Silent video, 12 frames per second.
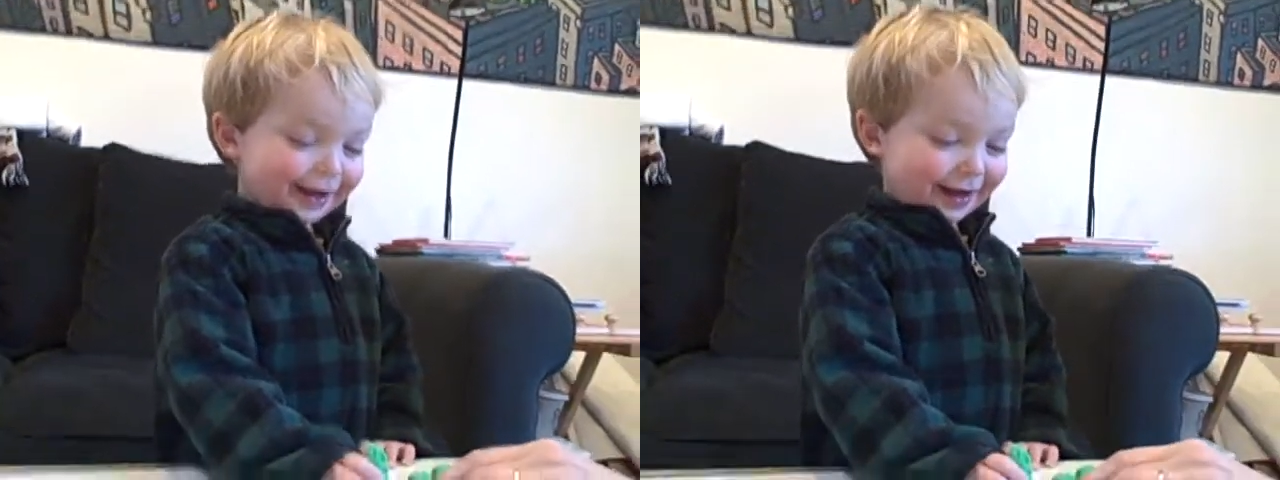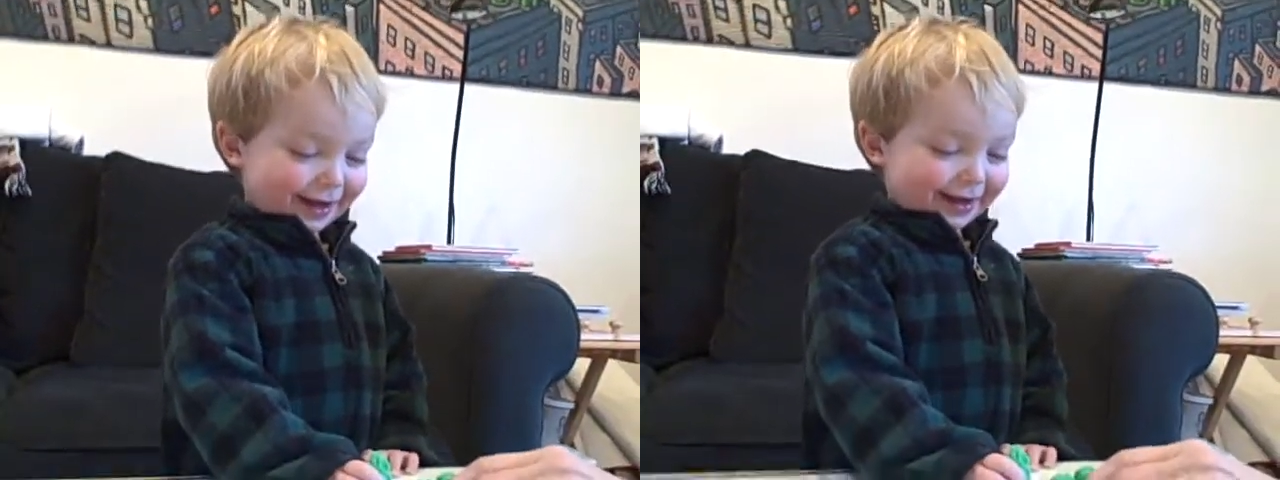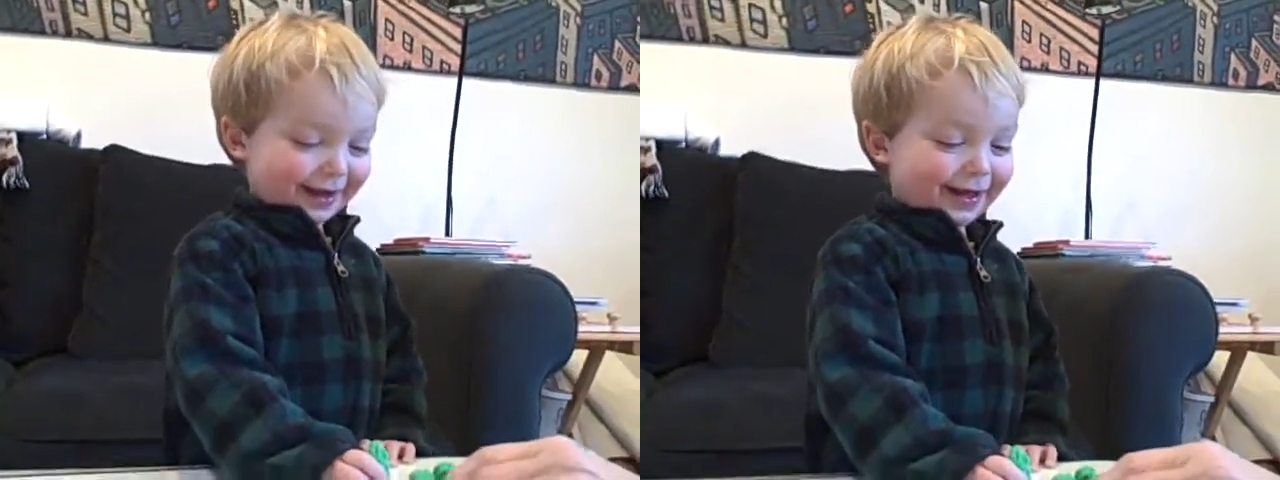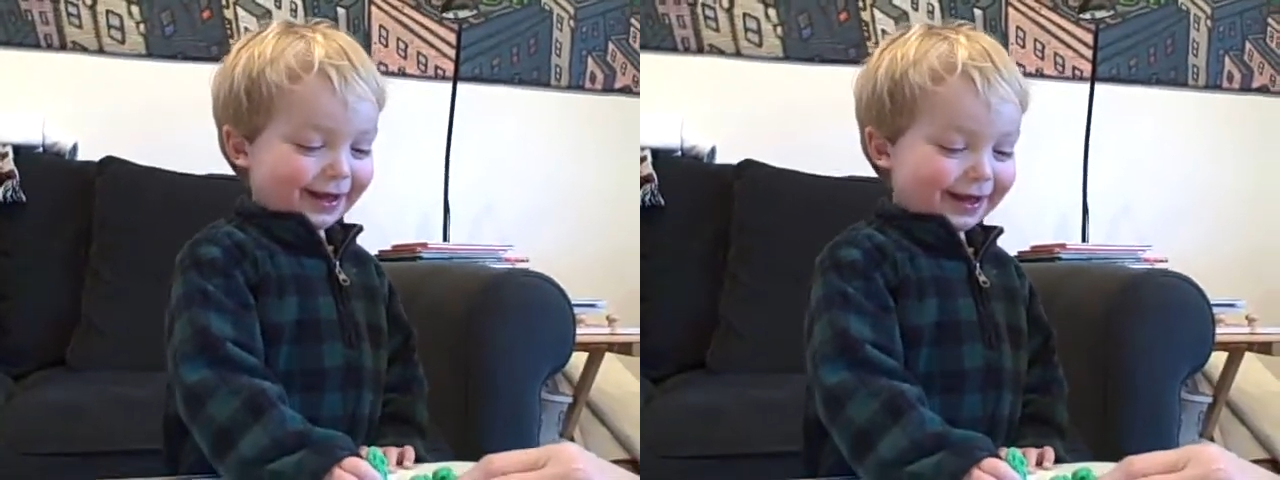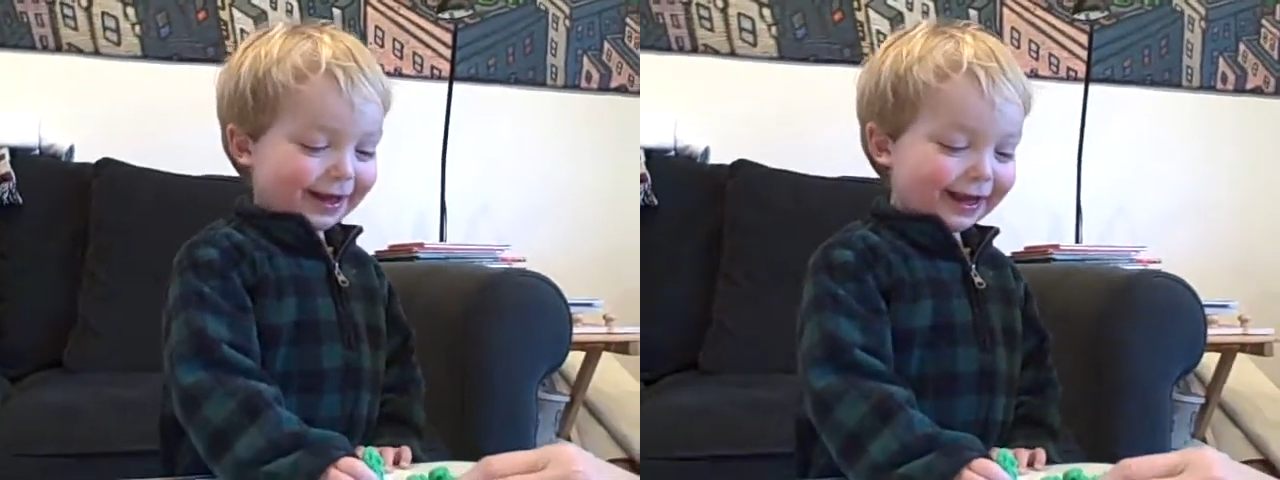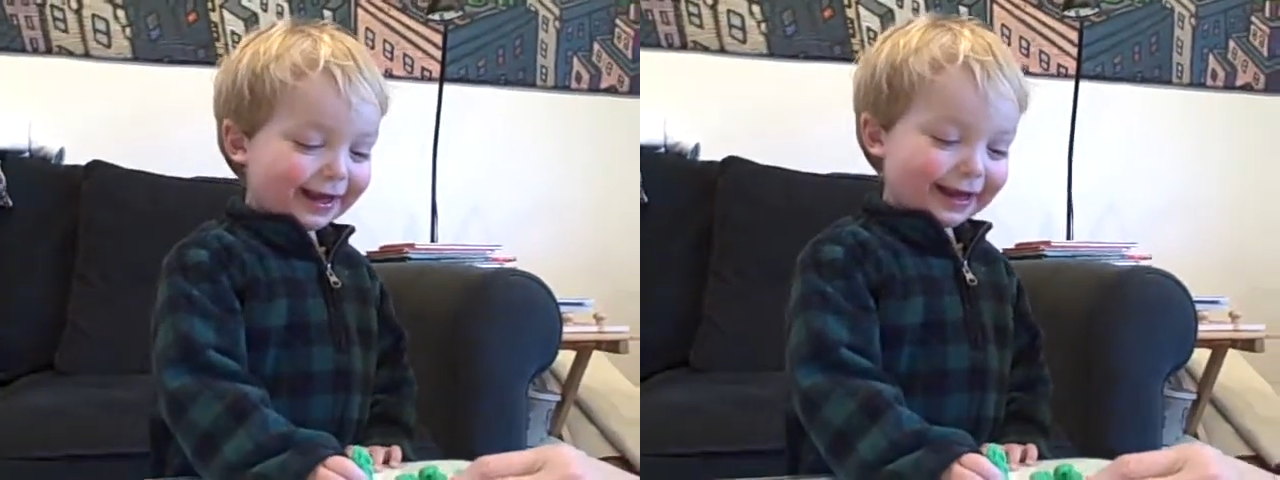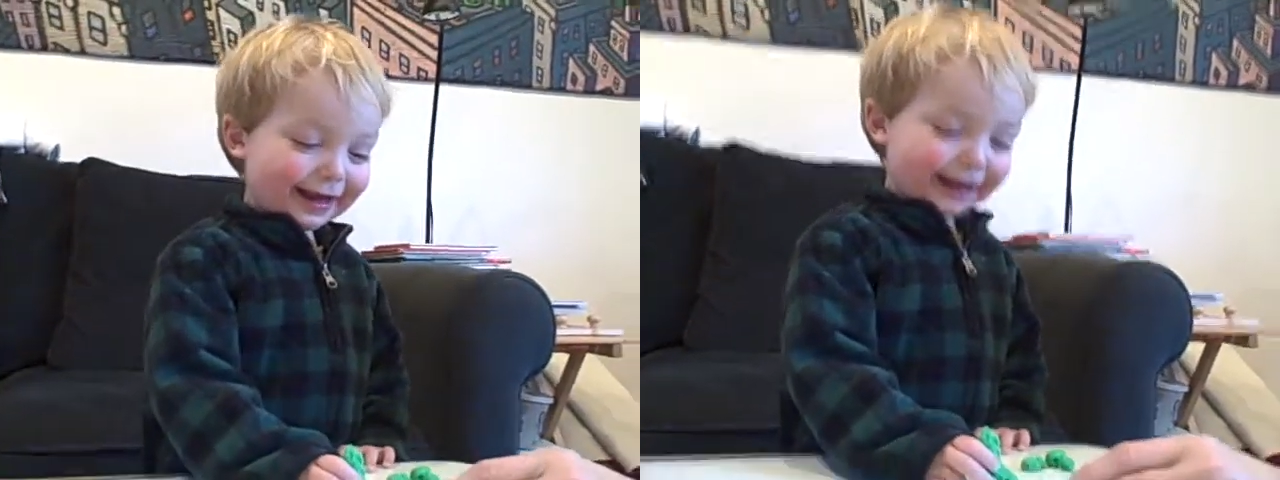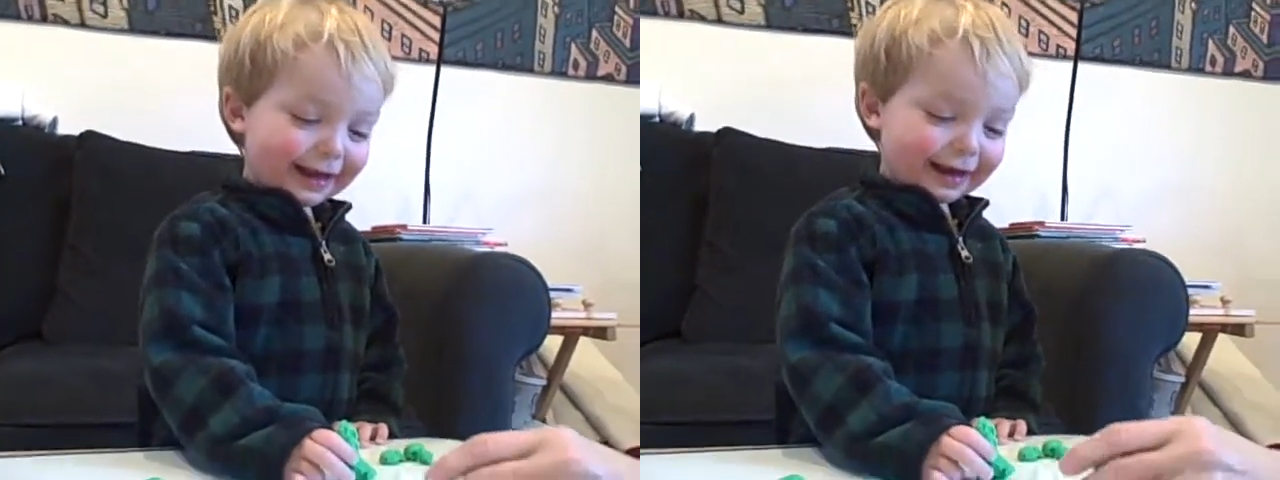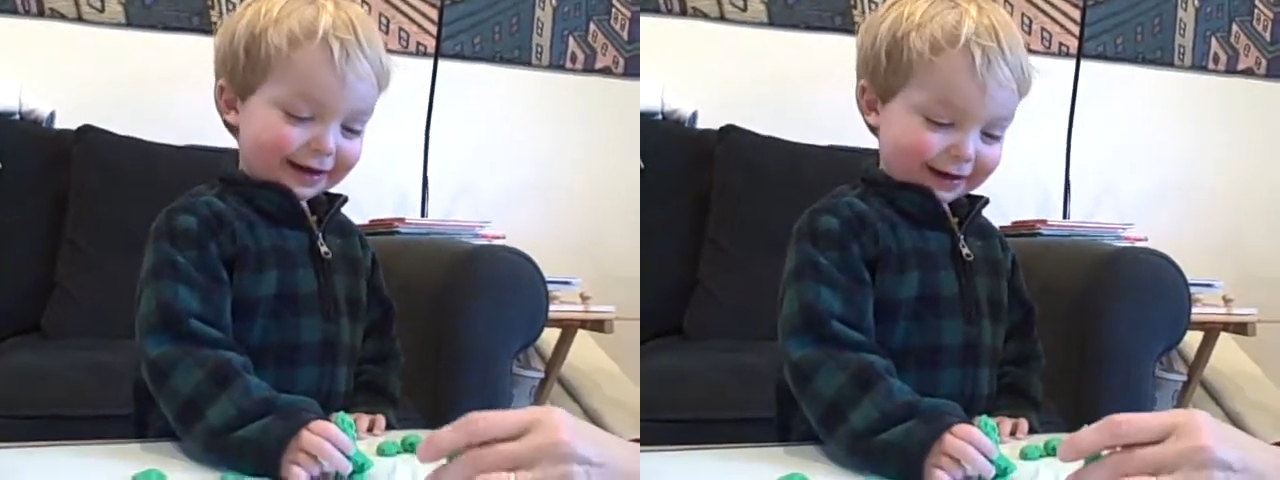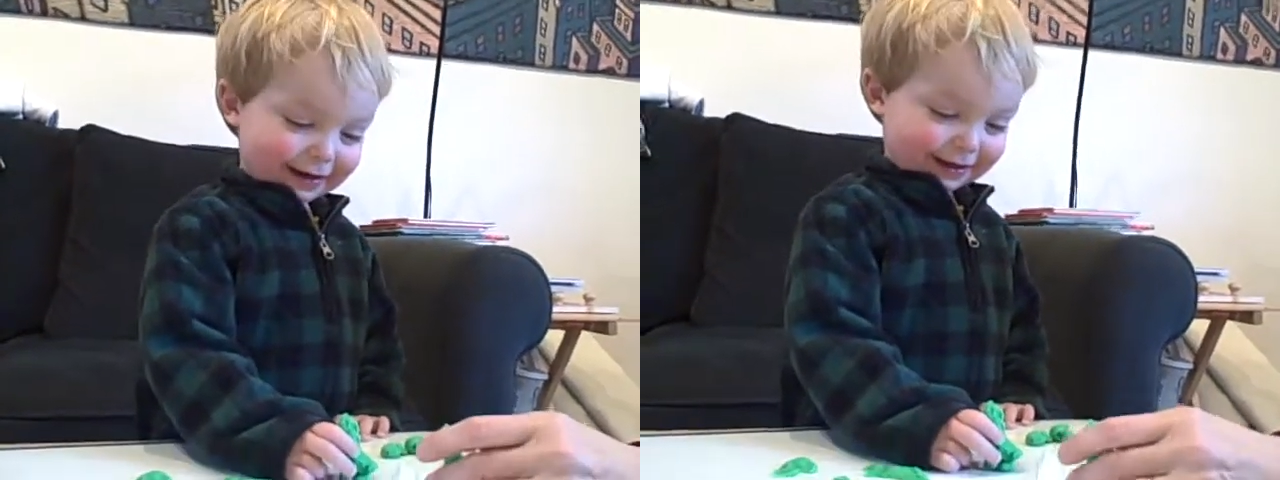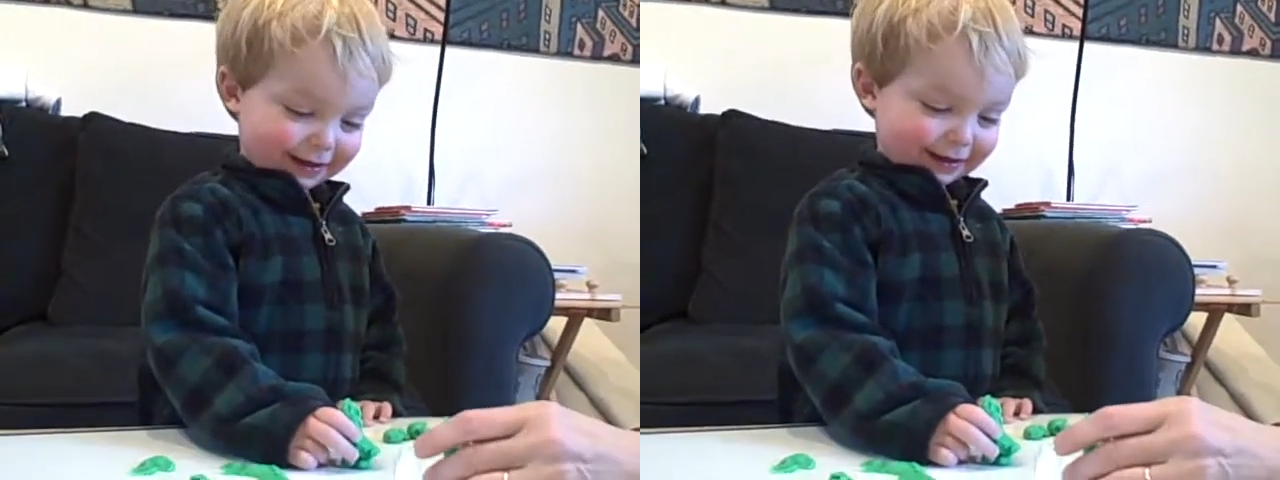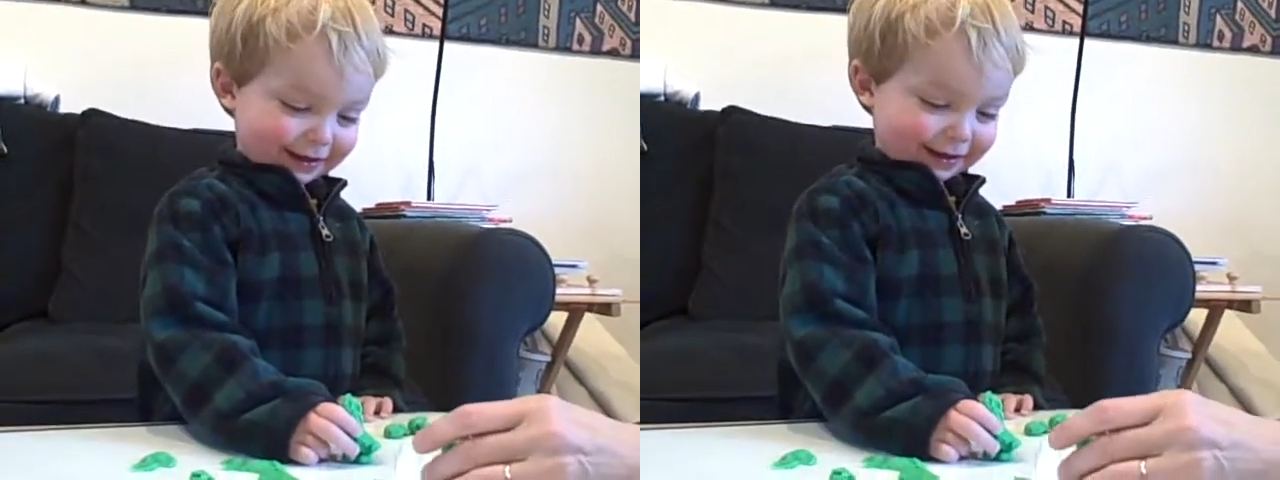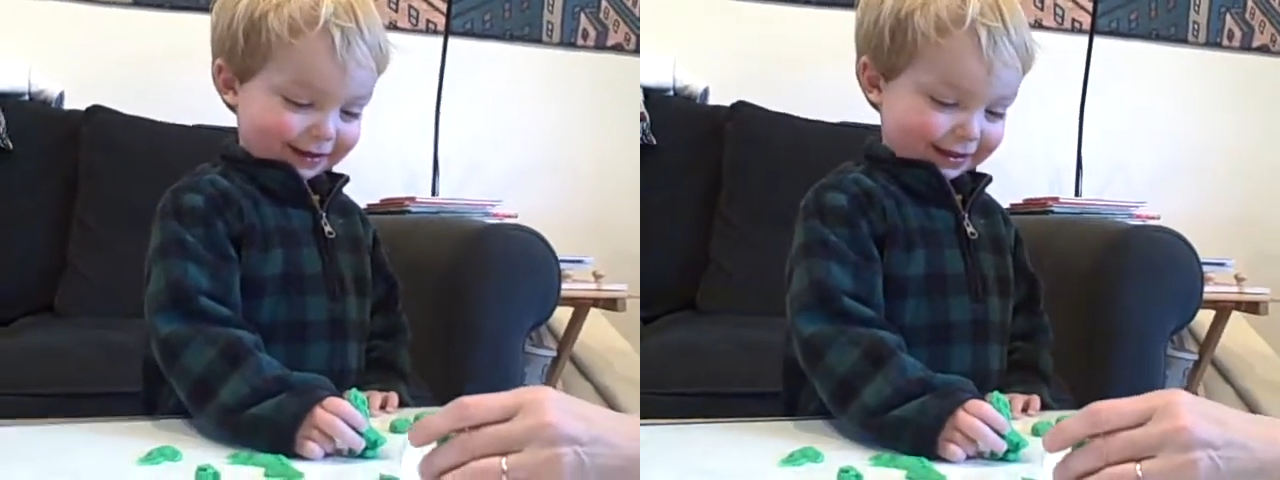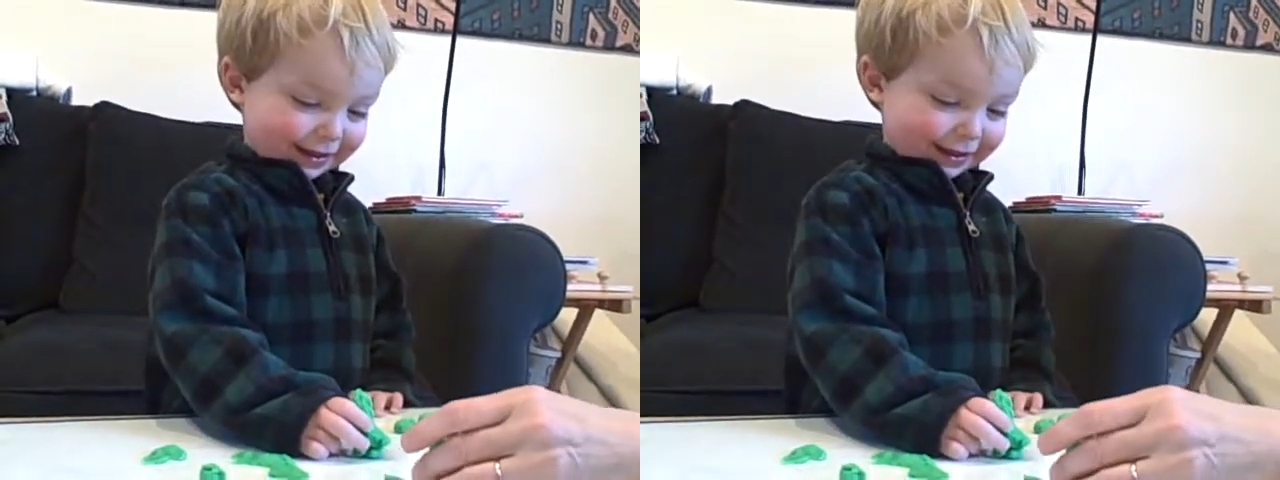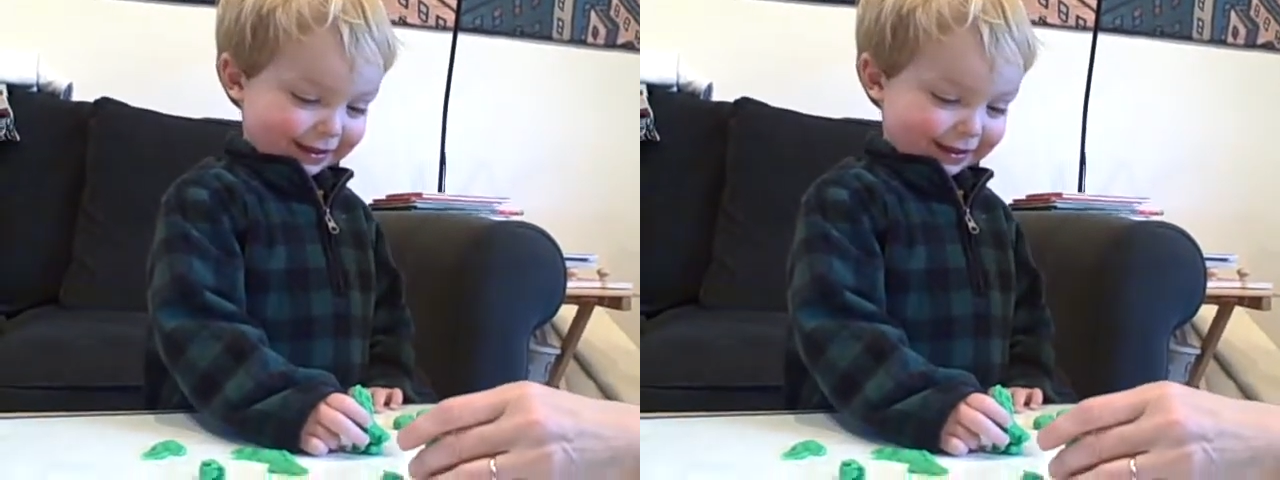Yeah, I'll stand here.